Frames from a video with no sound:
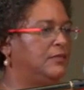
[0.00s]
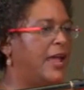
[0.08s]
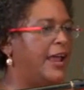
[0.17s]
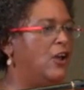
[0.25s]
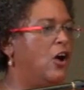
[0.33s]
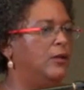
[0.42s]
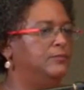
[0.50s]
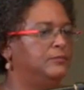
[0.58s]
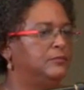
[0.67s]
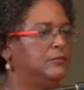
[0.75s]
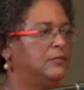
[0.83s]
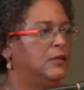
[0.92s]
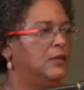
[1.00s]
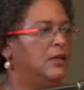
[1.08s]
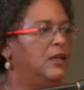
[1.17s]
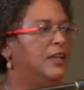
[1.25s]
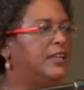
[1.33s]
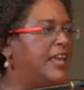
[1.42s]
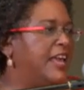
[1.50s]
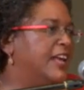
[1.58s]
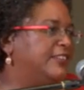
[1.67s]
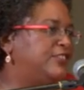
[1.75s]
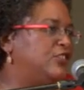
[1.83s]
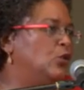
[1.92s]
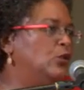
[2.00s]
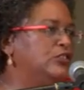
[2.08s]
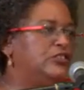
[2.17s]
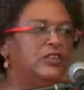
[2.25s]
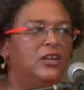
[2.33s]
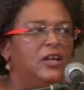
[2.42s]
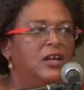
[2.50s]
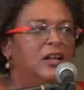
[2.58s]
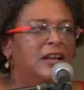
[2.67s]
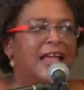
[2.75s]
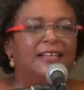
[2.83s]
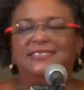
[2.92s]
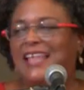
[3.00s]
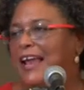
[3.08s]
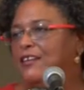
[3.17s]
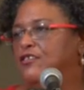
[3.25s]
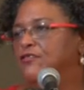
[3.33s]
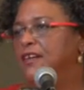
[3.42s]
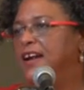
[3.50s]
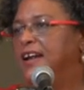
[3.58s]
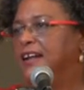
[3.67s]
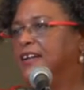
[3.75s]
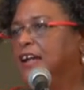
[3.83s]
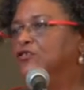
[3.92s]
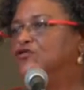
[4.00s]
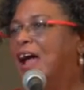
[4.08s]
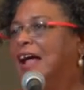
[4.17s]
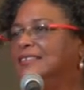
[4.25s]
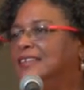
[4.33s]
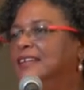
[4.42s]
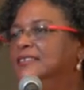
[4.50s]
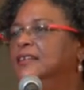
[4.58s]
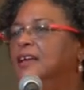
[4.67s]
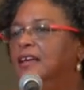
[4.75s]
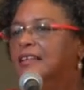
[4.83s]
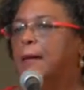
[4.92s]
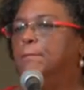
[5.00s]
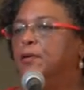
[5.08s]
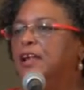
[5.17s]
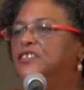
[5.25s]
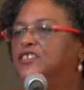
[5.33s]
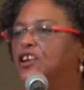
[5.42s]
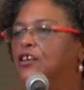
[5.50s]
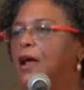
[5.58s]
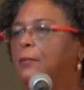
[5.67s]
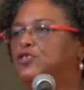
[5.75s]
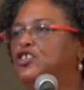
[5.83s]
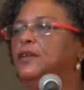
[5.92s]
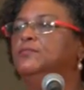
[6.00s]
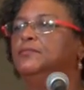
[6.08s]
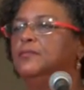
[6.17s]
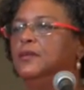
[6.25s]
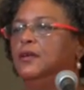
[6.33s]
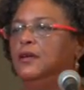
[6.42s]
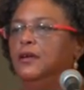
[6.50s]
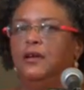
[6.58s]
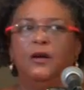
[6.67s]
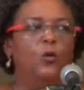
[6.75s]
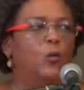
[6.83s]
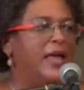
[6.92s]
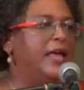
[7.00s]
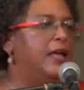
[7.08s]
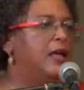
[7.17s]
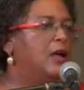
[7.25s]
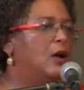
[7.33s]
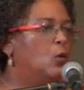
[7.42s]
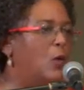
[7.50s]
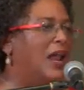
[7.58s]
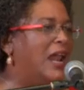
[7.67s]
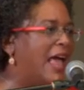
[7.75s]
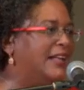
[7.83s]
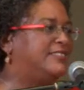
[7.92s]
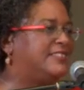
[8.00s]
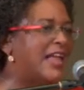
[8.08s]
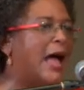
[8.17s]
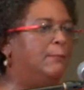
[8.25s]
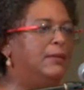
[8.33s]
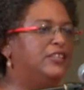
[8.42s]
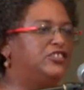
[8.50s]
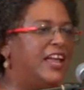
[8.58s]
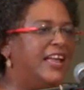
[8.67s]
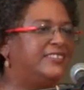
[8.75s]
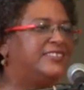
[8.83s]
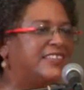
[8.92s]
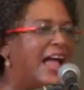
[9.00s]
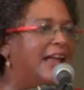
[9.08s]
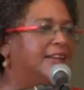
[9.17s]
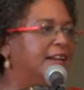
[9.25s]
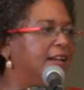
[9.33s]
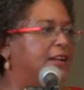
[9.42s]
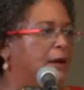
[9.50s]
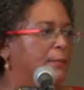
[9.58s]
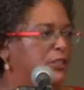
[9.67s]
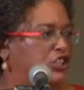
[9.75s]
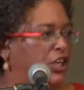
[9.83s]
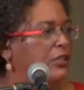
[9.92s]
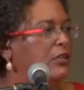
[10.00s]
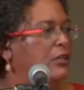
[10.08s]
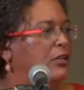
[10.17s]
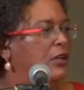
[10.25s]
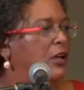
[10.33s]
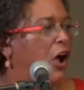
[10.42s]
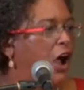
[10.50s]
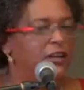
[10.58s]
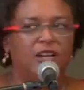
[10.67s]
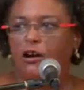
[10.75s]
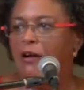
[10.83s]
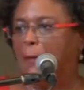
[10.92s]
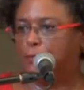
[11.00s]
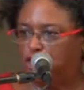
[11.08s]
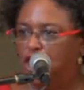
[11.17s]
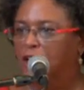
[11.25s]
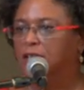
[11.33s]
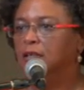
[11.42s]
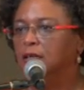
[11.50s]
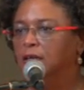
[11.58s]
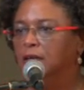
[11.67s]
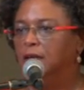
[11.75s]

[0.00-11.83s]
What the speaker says: head-on, key issues like tendering and contracting that breeds corruption. We will establish a standing commission on corruption